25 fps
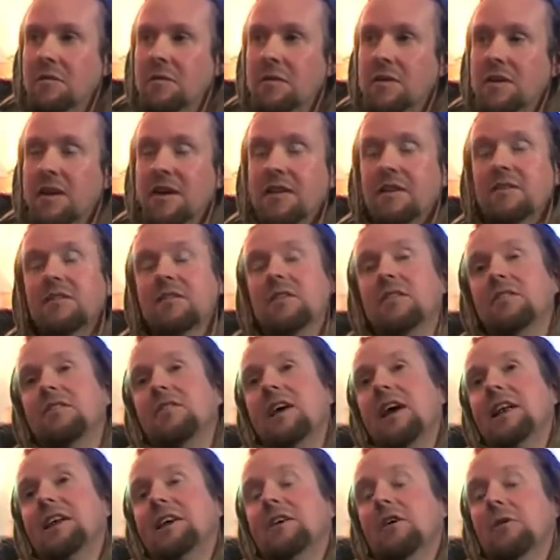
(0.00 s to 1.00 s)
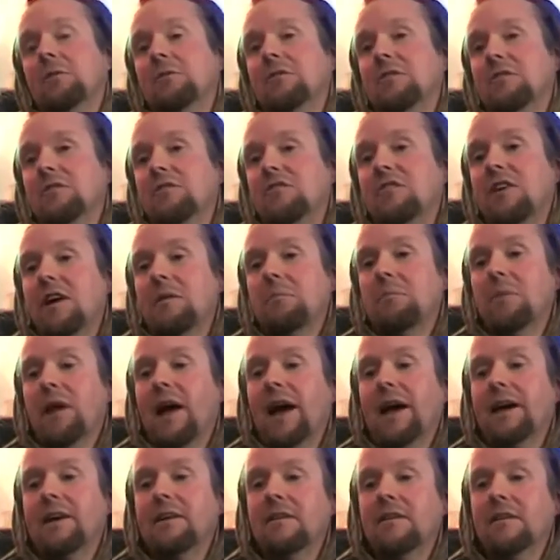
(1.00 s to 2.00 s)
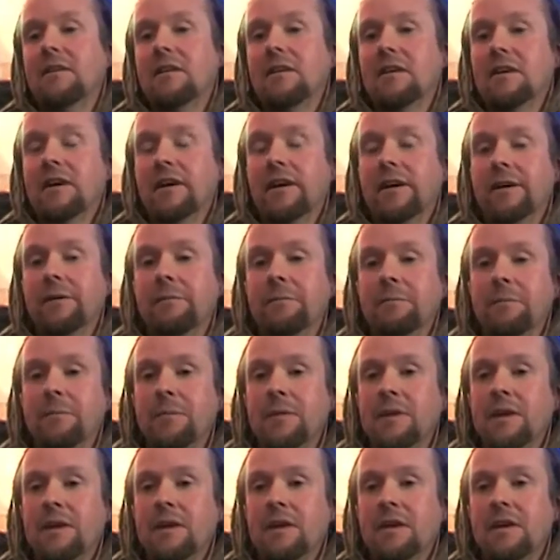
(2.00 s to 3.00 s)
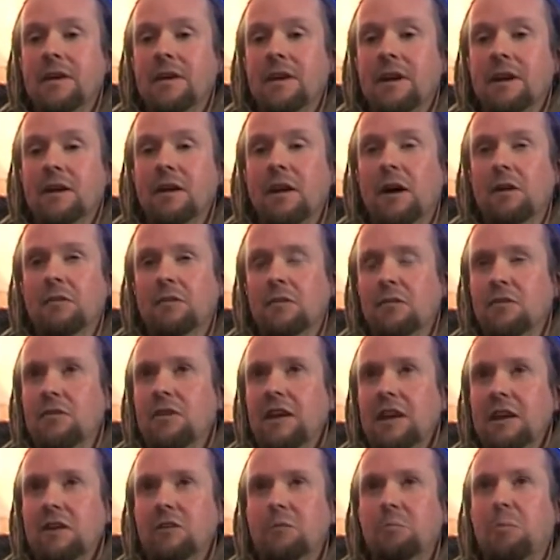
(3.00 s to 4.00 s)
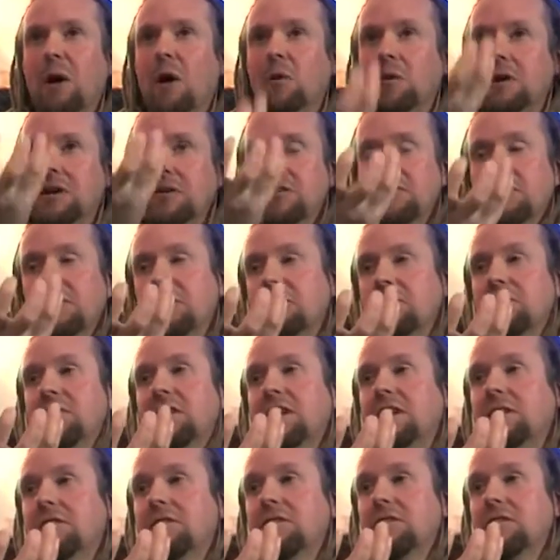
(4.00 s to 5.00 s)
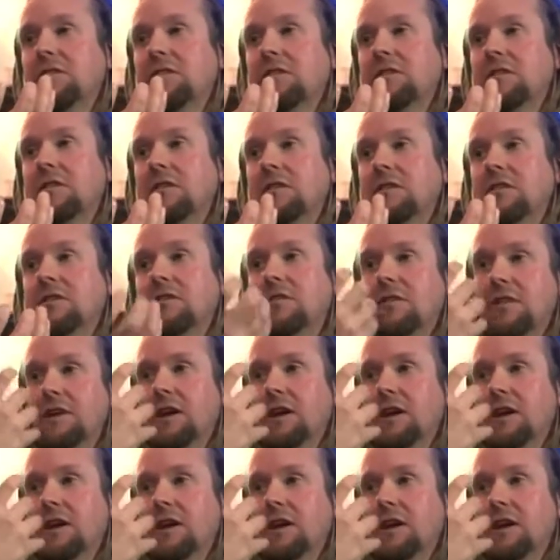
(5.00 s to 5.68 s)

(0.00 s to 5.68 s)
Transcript: But yeah, this helicopter, it was jet black, uh, had loads of things bolted to the skids, right.